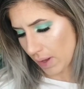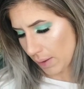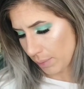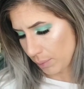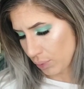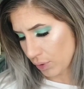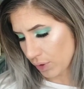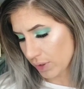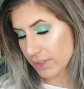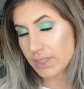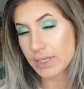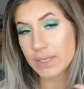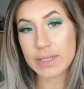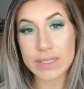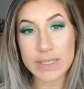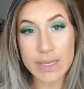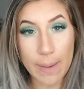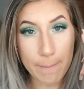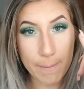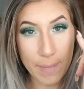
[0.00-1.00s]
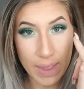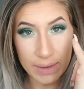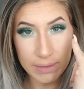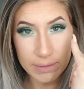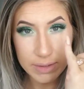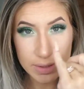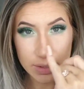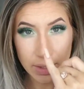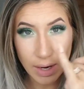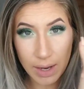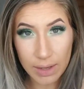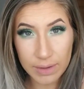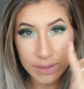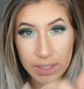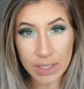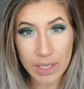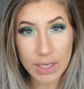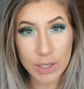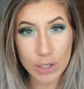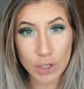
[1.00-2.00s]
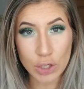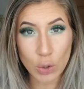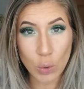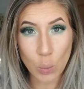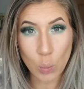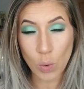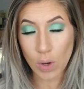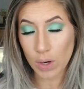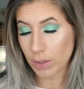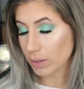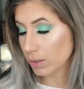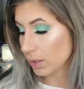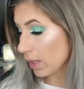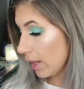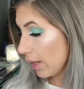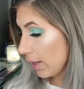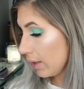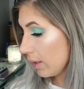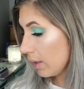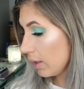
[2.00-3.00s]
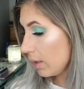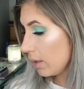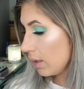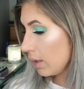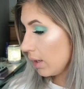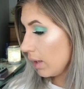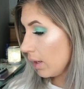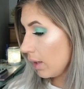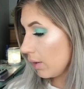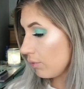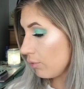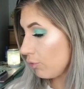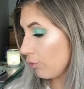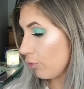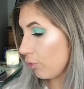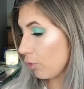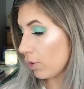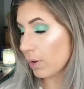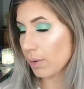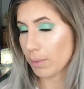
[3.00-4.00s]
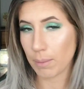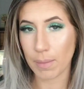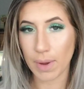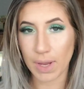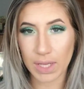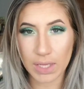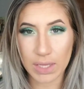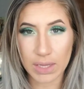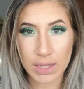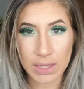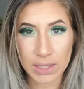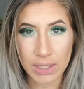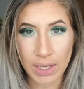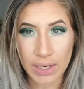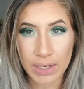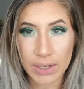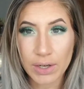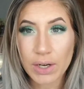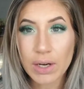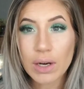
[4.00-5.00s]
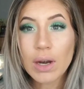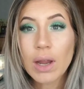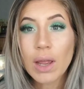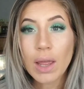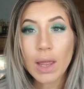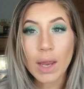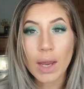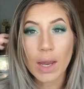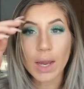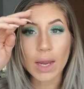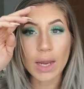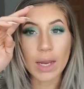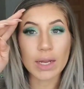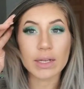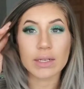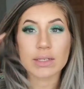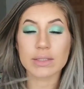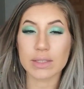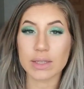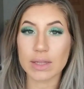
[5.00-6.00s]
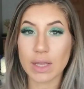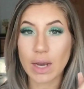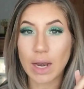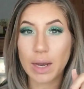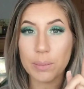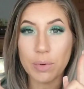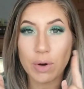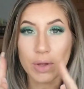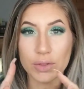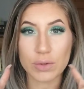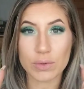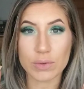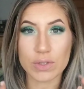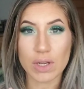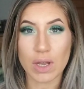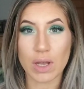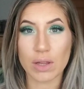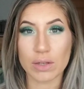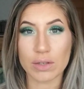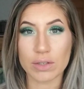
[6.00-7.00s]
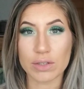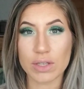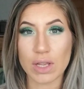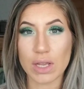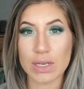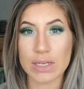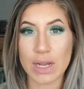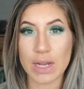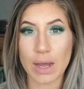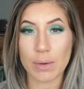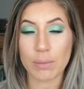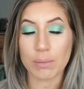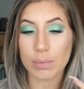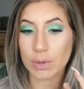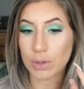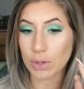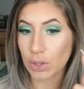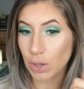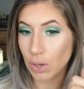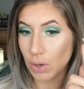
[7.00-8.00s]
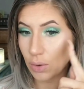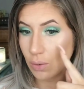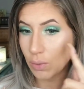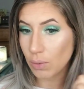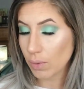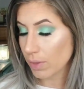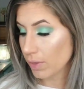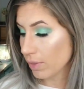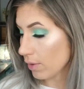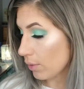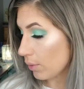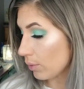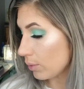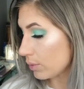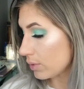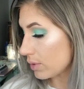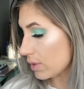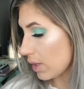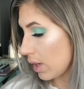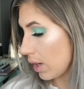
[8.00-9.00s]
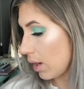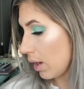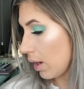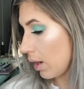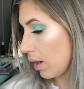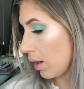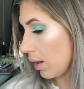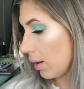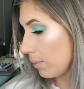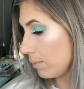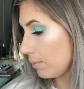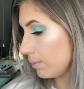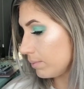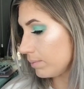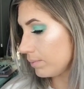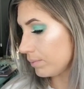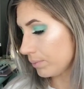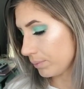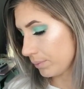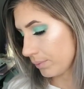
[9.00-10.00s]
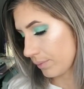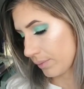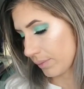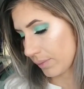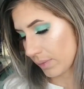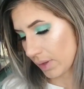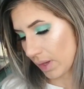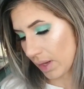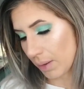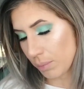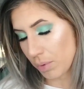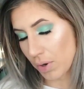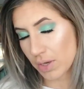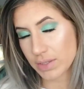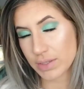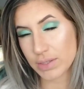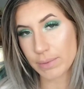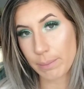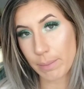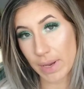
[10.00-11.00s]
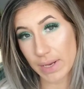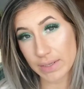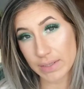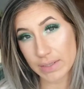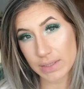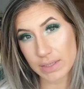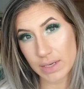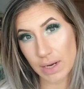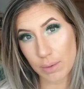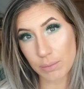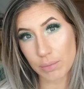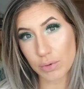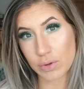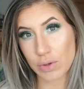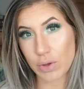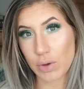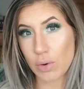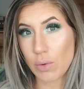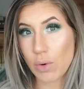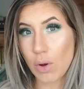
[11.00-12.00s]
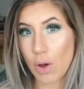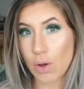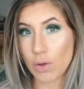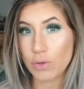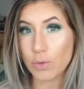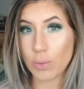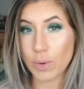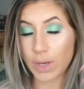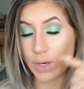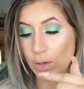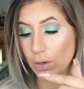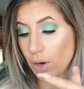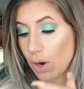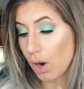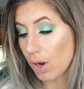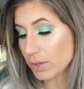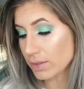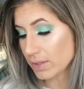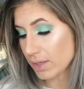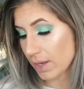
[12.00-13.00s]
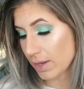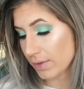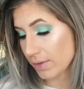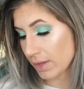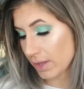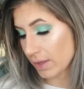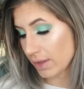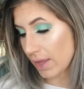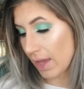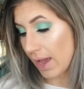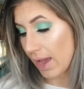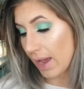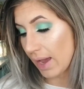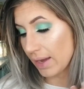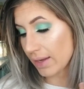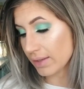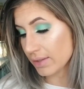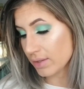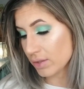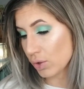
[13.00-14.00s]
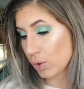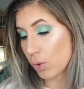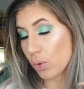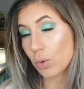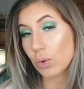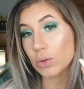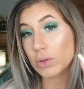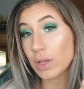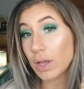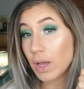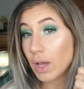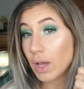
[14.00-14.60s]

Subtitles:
put Dement on the inner waterline for my liner. And then I brought those colors down below. Those, I brought Dement down below all the way across. And then that Ice Cold,